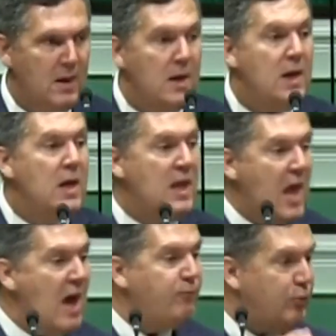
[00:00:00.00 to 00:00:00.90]
In
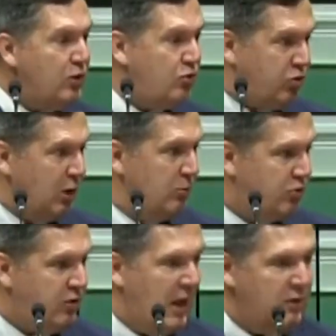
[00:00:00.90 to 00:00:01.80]
every
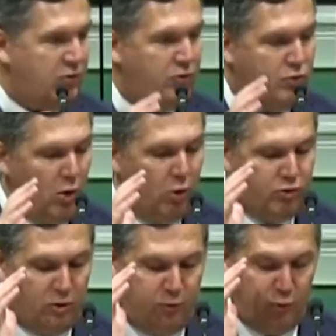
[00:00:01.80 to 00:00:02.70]
circumstance,
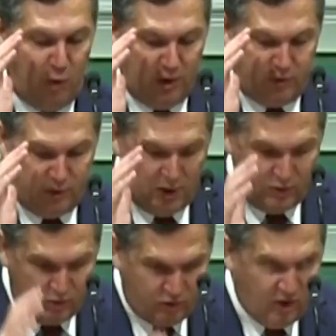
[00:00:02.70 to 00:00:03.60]
Joseph was the
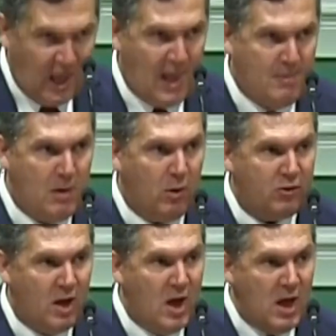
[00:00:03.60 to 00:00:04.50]
same. He
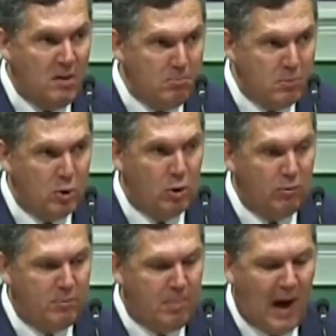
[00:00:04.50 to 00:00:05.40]
was
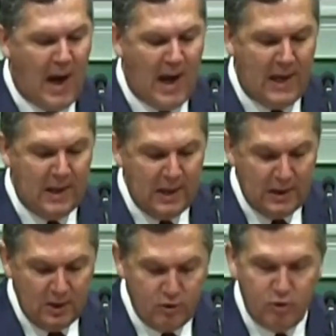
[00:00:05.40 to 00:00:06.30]
unmoved by
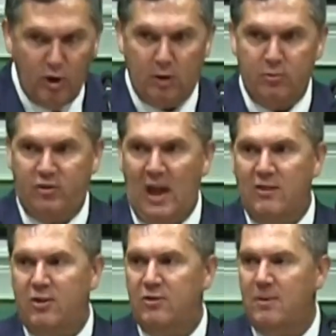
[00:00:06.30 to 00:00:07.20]

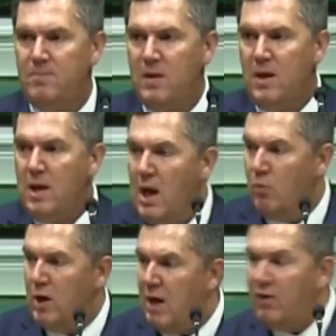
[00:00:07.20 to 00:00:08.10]
circumstances. And
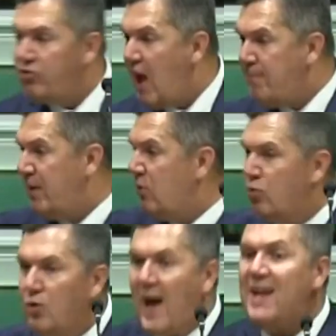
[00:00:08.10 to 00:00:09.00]
whatever is
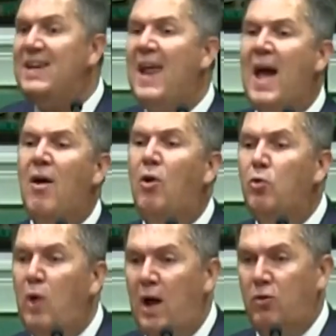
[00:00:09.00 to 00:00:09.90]
happening right now
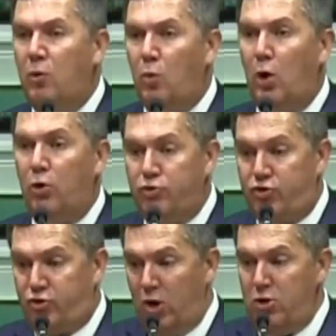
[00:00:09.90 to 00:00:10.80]
around the world
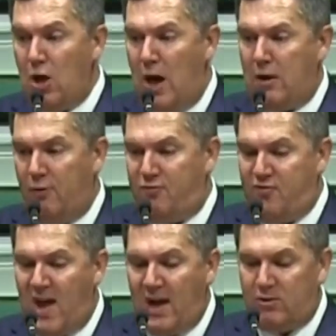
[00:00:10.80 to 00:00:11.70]
should not
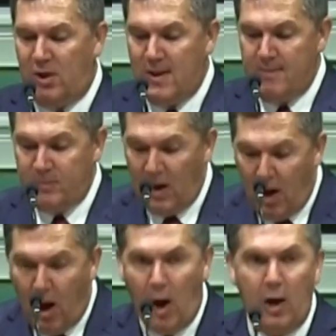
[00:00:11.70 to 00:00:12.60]
affect
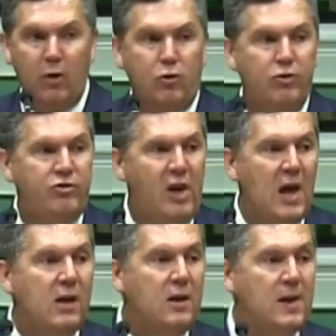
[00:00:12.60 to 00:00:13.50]
our
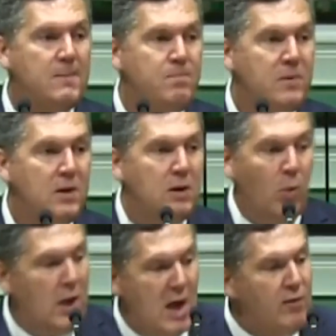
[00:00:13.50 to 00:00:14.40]
Christianity.
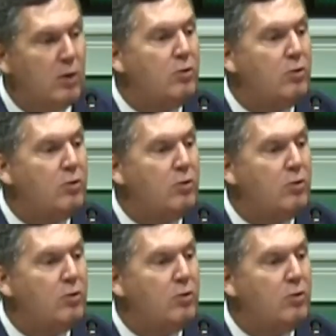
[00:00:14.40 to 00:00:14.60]
Whatever